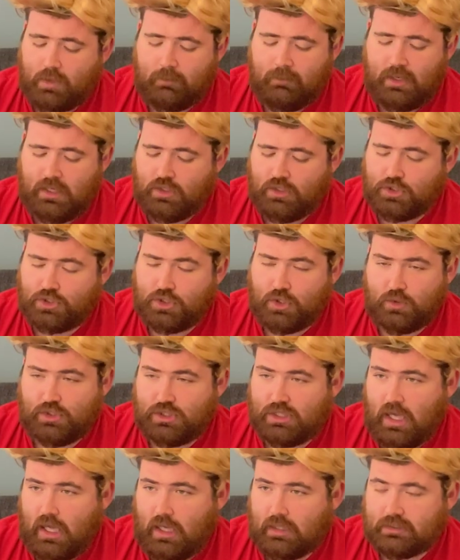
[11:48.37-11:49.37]
I mean your show
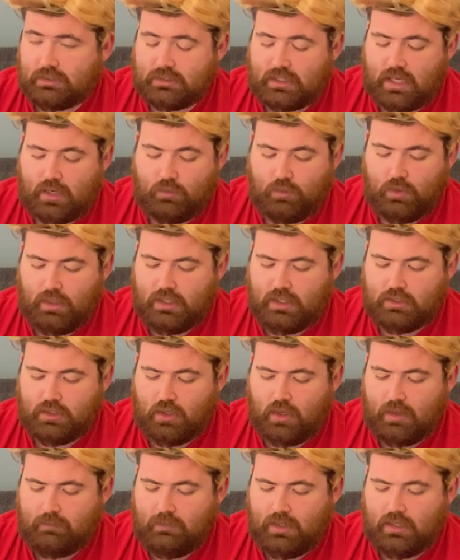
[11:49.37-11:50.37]
sucks. I really
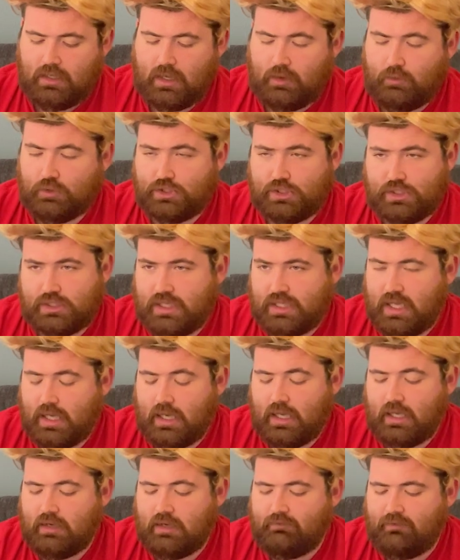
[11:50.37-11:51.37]
don't. I mean I was just
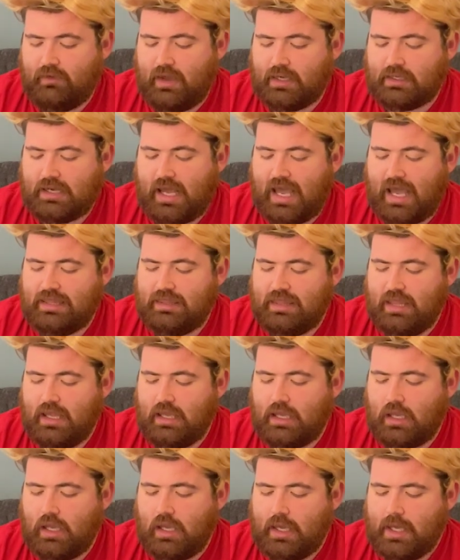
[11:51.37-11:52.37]
kidding. In fact, I
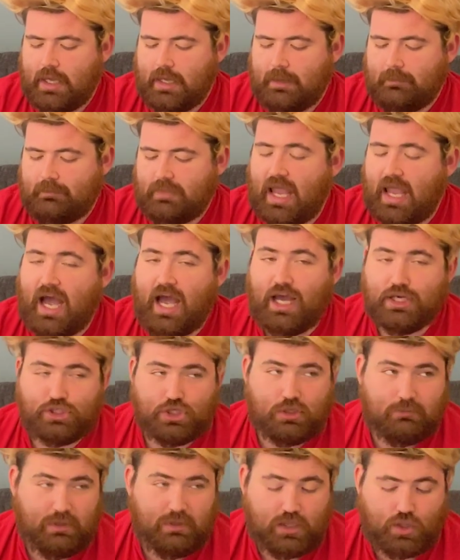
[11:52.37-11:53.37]
think I
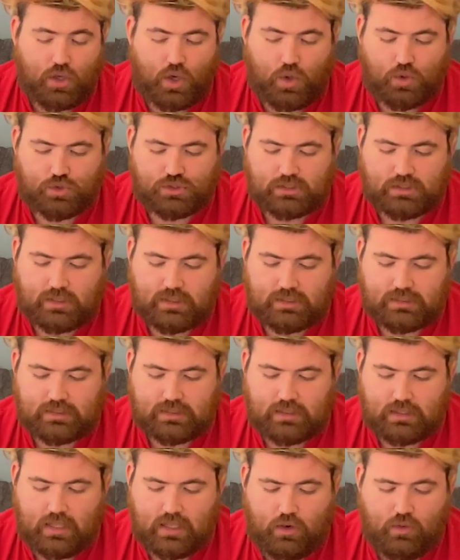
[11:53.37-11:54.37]
should be the host because
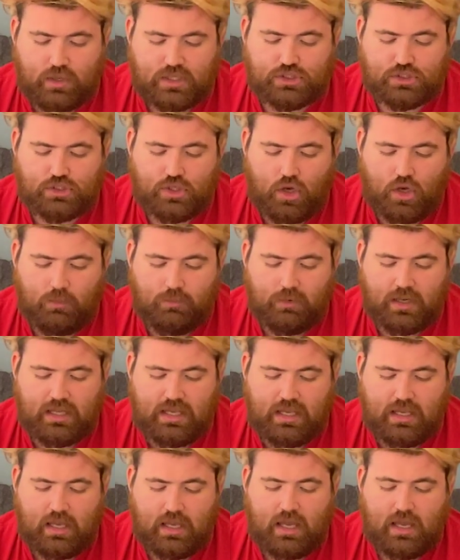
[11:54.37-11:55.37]
there is
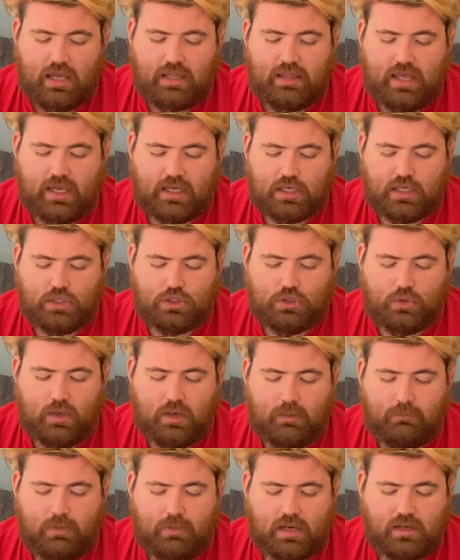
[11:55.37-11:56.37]
nobody that can do
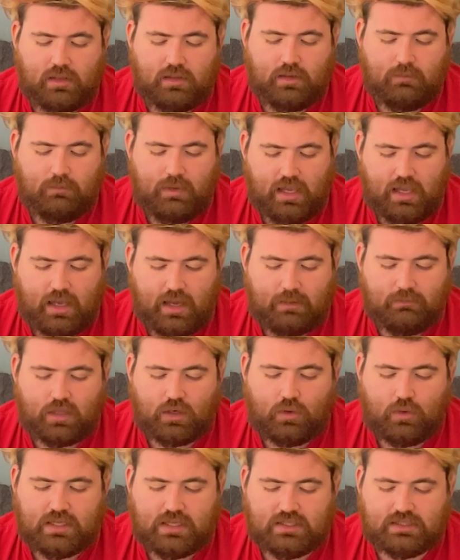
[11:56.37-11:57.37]
it better than me. I'm the
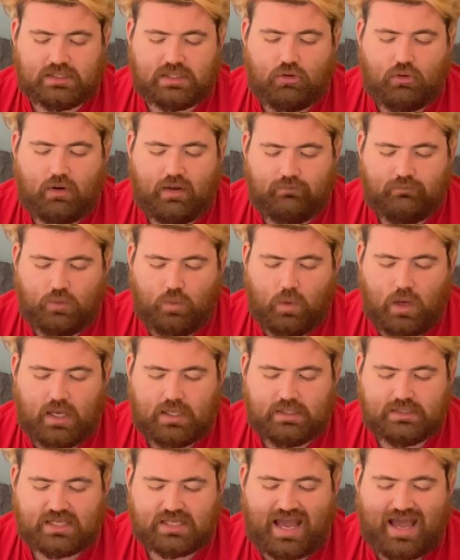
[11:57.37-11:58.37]
greatest there ever
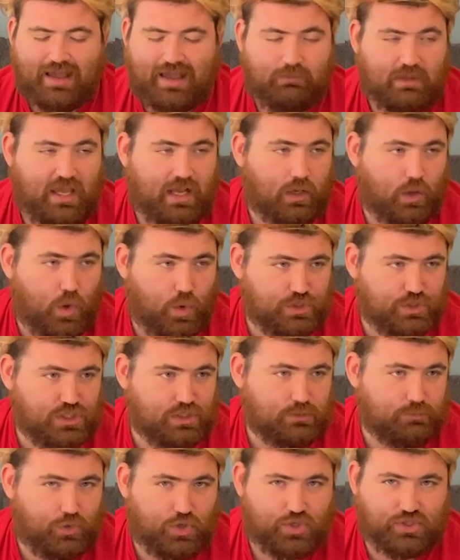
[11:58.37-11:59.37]
was. I am the
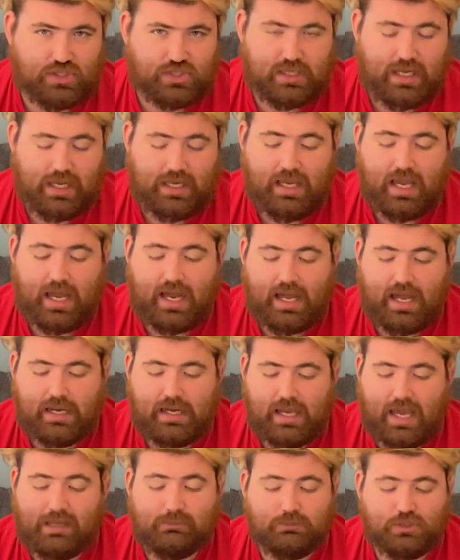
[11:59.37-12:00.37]
closest person to
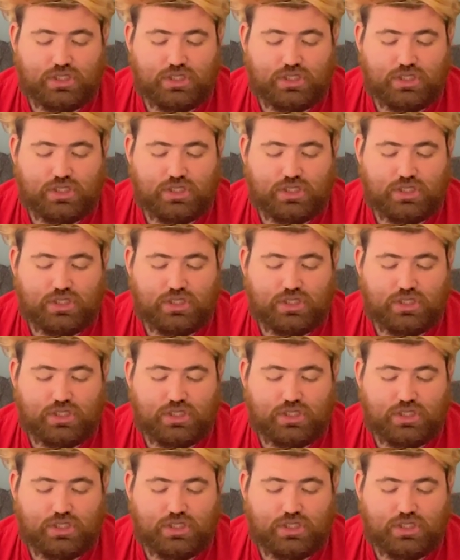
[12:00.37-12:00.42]
God. I'm